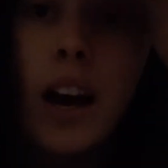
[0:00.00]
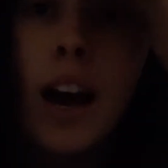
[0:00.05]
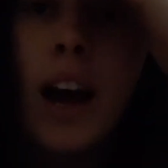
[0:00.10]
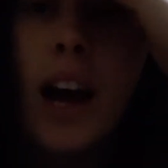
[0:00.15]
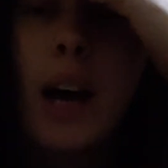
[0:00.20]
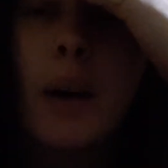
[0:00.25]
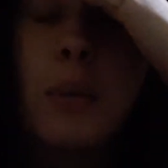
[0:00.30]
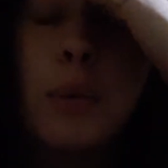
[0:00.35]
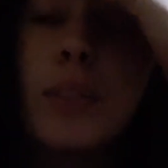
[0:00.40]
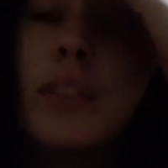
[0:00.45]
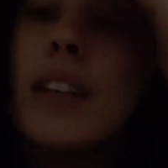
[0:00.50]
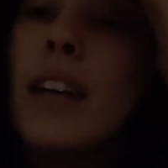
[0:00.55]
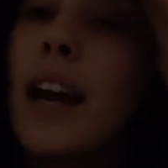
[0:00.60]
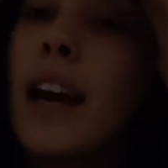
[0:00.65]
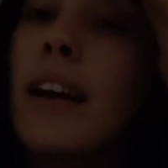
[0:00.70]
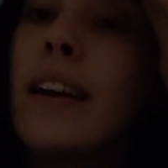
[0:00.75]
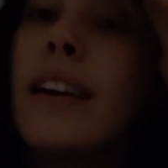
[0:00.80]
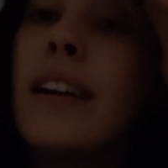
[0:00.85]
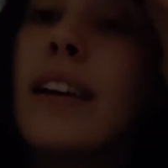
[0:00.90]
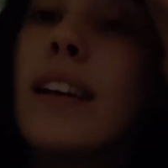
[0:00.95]
I absolutely
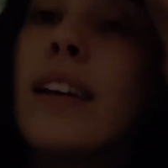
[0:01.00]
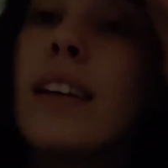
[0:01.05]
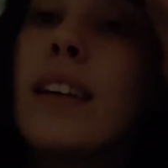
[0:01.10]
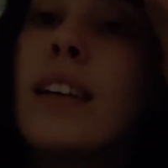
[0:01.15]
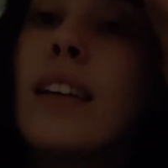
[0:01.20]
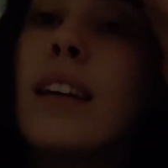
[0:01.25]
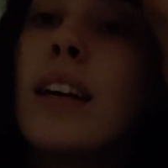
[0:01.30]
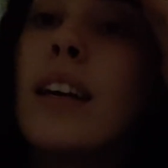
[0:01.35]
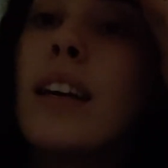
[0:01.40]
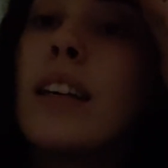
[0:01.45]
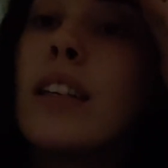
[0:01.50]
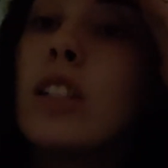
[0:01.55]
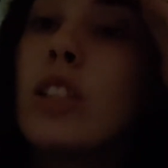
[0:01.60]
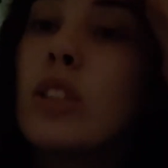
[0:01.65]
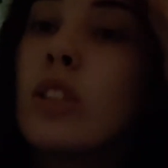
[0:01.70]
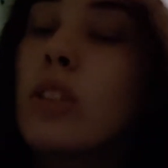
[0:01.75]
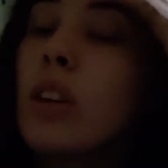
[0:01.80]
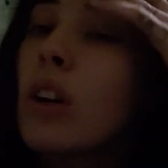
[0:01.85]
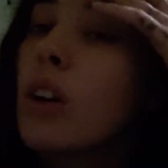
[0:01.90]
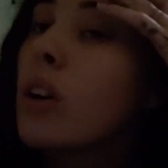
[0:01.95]
hated it.
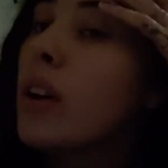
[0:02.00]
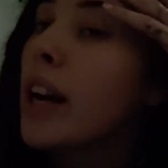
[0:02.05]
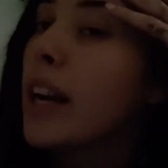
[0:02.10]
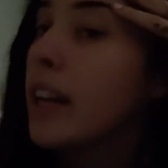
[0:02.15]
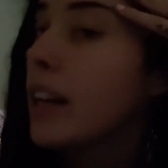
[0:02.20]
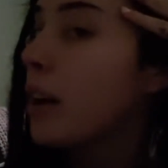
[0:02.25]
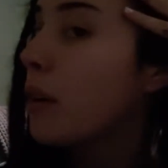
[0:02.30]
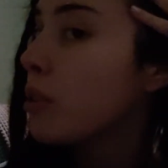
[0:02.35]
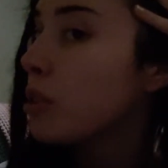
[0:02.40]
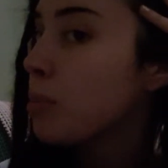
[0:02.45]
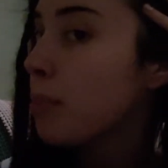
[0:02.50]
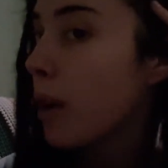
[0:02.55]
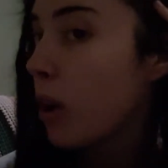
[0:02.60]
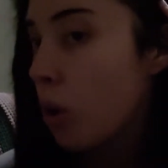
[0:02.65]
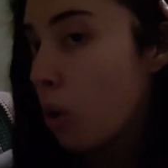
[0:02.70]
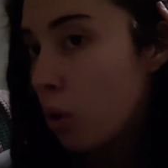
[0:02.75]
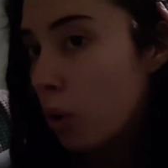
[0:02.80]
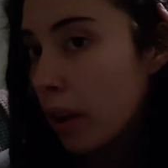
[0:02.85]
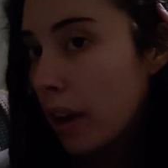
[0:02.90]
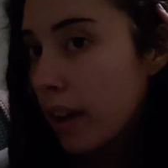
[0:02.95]
So, and that was my
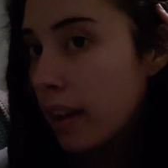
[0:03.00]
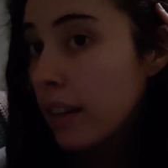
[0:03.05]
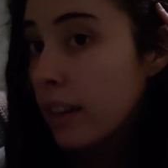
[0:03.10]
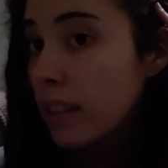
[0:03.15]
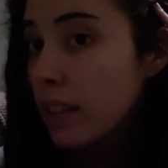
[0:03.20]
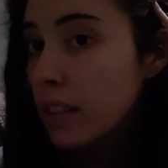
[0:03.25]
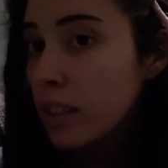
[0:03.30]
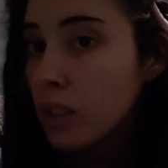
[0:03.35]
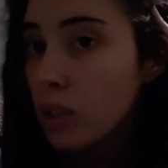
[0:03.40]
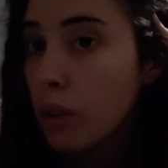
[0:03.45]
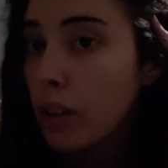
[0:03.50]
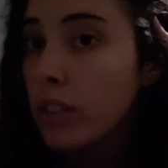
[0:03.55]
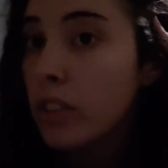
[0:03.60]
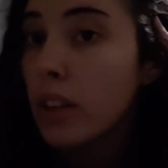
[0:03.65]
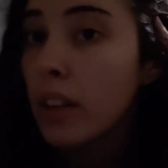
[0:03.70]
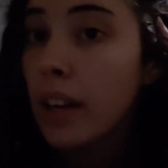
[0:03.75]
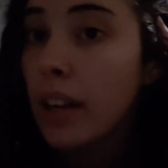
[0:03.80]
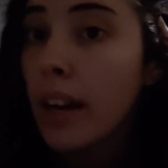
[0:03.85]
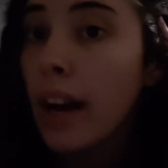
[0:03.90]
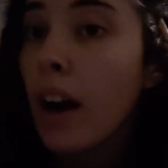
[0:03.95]
whole head. So I
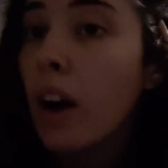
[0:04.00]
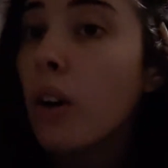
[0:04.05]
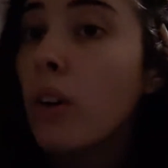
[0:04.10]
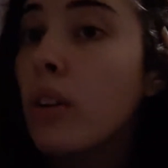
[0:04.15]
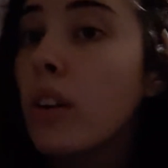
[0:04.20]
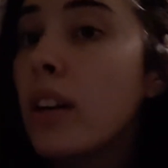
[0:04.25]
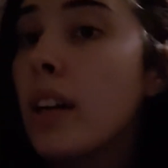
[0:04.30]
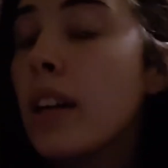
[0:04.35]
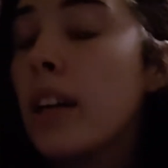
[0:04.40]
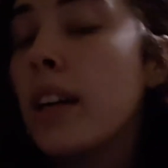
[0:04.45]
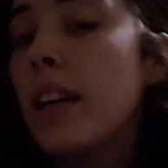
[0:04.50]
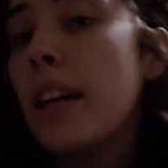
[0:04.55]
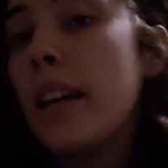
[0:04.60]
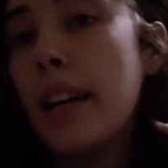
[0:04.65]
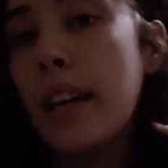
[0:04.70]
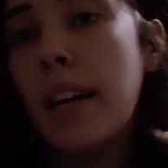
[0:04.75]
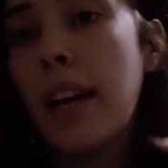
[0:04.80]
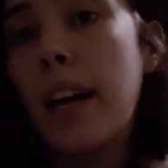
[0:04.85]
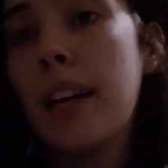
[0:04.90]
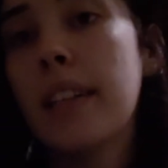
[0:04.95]
took it out,
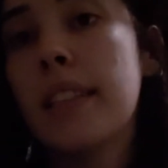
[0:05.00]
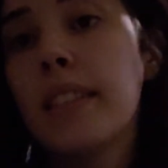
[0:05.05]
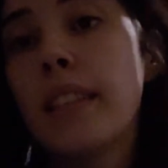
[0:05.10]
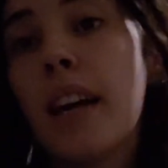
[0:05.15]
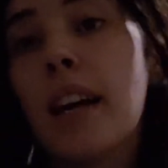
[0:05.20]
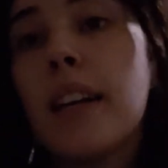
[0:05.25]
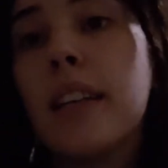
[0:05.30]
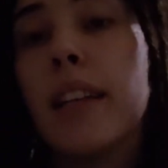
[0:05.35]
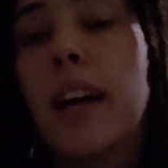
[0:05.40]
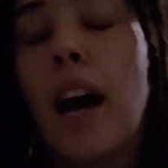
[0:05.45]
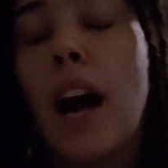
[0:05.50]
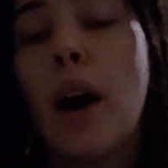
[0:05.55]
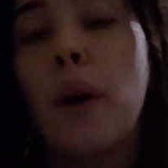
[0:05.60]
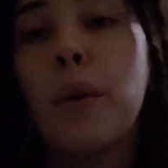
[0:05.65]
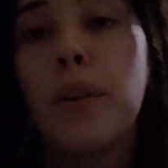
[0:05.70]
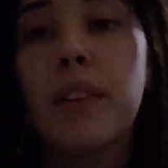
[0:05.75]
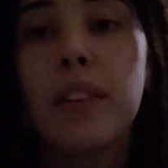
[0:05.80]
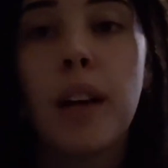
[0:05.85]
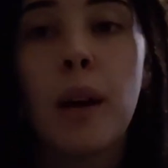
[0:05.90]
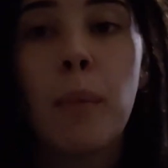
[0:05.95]
and I decided that I
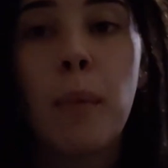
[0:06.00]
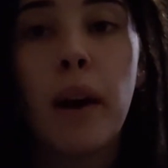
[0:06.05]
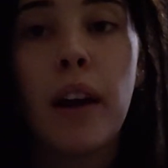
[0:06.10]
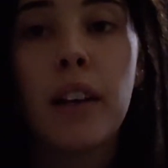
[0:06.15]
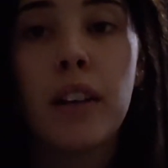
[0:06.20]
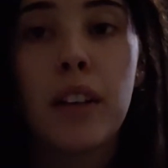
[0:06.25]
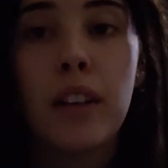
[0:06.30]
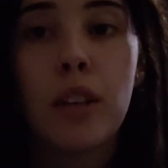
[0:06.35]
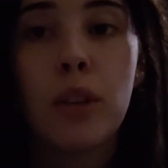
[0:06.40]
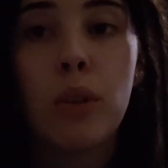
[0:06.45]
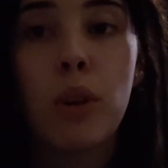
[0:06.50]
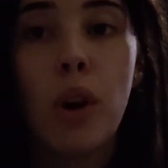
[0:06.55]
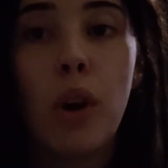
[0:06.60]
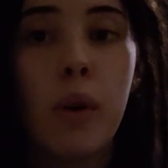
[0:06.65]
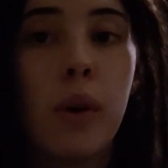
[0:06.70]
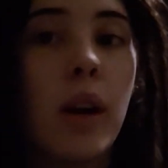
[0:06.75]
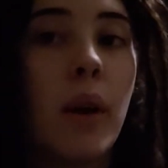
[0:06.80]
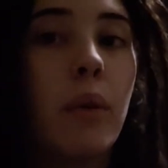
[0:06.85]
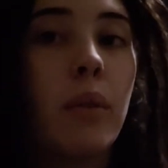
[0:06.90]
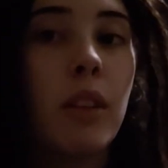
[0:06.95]
would let my hair grow,
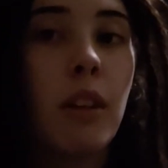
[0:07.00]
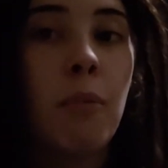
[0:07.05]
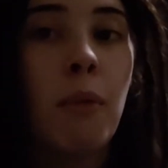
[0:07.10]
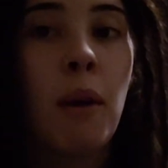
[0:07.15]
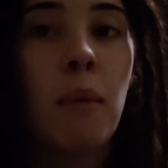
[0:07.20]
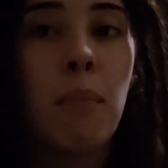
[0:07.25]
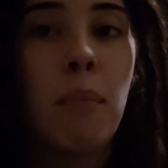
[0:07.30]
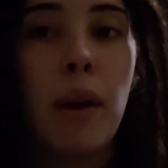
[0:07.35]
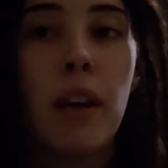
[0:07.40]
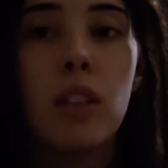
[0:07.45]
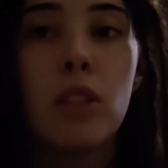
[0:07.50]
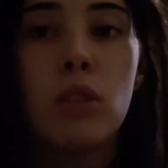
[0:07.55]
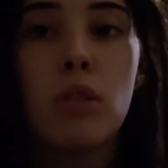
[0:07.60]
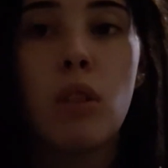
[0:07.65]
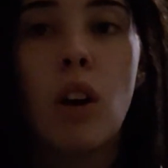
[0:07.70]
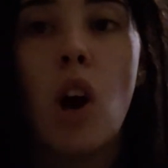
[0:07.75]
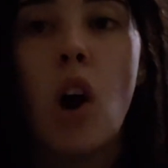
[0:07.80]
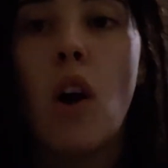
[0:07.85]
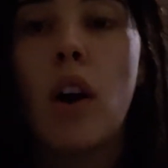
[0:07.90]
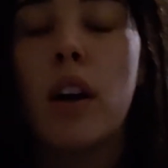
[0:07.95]
and I would let my bangs
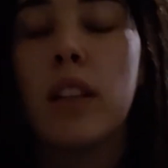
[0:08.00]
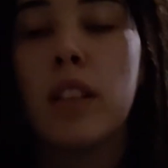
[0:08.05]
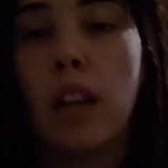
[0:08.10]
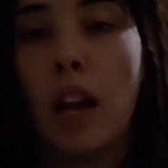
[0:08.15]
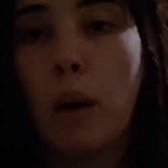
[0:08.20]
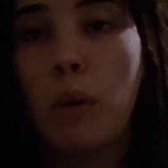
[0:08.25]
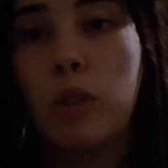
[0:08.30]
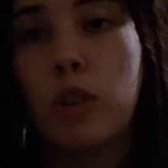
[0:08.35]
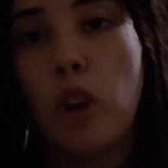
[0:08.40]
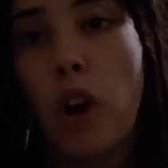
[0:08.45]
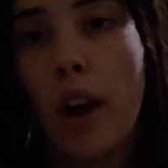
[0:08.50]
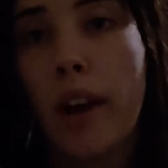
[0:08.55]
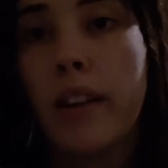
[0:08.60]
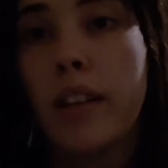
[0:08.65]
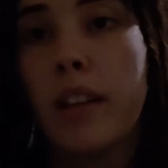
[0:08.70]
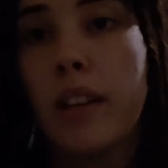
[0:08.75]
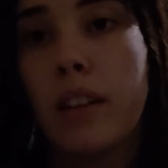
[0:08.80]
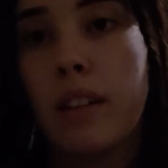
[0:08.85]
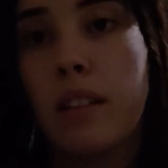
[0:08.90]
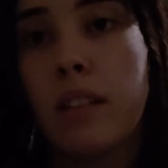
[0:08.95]
grow out, and then I would try
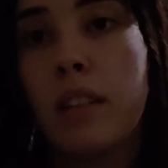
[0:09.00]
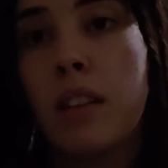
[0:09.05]
again.